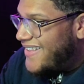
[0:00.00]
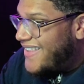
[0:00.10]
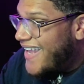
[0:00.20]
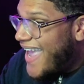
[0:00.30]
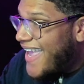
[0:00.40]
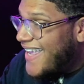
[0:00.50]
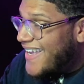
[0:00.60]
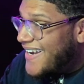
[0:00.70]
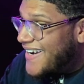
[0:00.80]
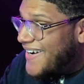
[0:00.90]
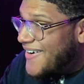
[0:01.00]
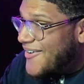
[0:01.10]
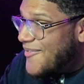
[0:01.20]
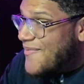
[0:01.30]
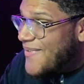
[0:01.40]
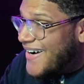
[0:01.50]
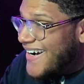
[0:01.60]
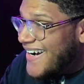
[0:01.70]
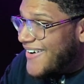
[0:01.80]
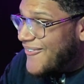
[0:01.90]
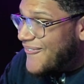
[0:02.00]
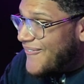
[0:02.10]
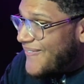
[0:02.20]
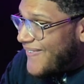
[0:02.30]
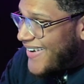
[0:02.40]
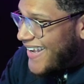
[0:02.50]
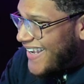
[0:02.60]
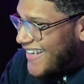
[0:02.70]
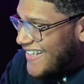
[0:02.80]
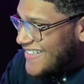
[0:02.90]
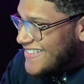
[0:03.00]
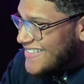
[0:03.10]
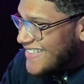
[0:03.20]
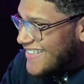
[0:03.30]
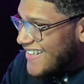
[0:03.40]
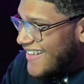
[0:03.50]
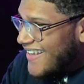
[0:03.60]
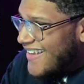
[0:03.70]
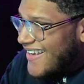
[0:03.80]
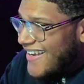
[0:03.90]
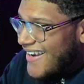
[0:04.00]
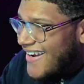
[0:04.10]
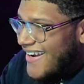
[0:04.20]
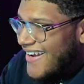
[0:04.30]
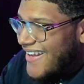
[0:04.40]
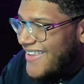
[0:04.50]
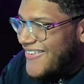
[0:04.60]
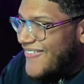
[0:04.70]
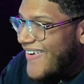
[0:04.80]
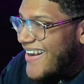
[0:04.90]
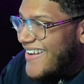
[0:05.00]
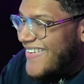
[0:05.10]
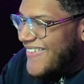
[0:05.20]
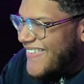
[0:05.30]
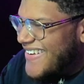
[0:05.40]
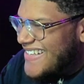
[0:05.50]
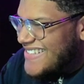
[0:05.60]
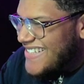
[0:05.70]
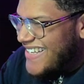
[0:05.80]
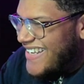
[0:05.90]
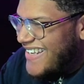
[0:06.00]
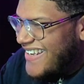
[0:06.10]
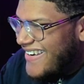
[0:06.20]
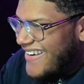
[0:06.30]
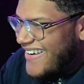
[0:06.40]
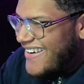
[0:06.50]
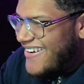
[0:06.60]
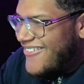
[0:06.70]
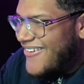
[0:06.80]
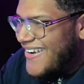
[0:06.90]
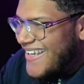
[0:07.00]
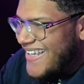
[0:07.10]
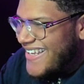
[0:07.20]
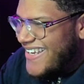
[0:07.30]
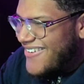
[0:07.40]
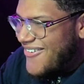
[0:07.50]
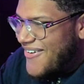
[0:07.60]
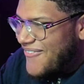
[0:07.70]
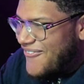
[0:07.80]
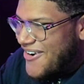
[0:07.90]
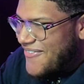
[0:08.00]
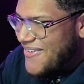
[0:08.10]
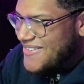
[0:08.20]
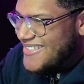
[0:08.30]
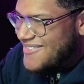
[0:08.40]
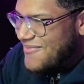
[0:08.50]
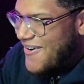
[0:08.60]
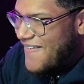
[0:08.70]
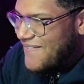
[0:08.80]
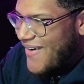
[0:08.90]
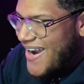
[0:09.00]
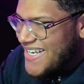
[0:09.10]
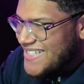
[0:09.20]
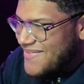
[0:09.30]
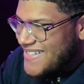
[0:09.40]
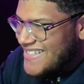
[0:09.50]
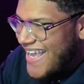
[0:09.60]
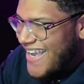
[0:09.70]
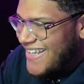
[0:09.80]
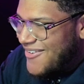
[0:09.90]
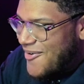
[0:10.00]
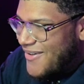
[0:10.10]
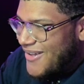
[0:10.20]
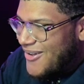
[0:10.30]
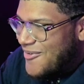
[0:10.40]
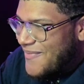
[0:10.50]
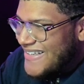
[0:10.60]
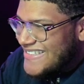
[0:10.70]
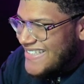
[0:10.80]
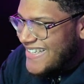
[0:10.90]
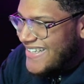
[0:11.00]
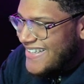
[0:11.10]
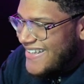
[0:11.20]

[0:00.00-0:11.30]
Damn. What? You are noisy. Quickly get rid of those small fries beside Lolopechka.